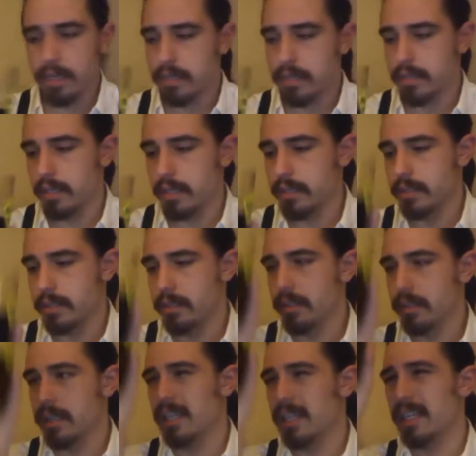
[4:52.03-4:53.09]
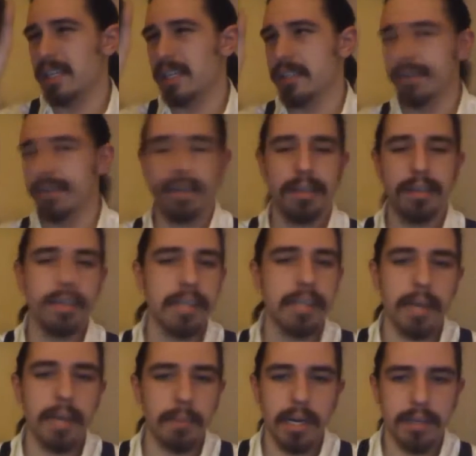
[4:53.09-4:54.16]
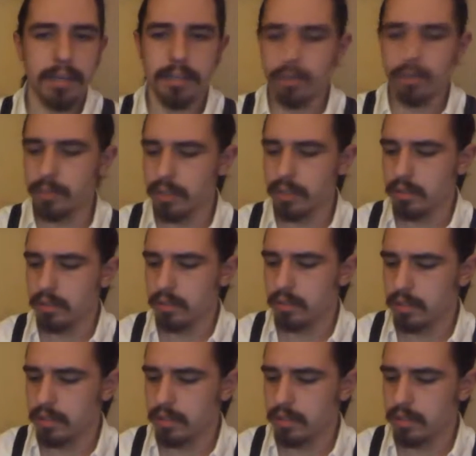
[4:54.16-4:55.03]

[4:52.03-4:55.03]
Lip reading: It's nice. Not my ideal beer.